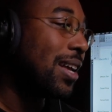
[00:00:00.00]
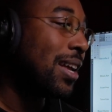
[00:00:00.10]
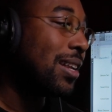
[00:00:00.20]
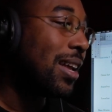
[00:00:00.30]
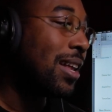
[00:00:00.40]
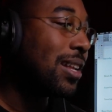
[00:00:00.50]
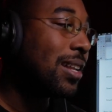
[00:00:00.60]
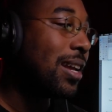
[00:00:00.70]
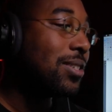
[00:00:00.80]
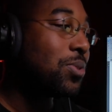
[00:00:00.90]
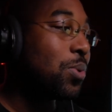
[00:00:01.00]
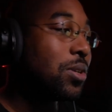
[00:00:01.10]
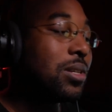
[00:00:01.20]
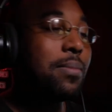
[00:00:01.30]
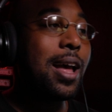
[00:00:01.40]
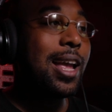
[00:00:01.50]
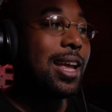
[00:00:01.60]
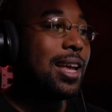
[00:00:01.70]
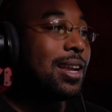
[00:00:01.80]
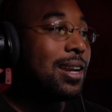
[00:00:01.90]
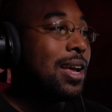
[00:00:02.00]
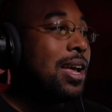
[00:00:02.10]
and, and the layers worked in my head,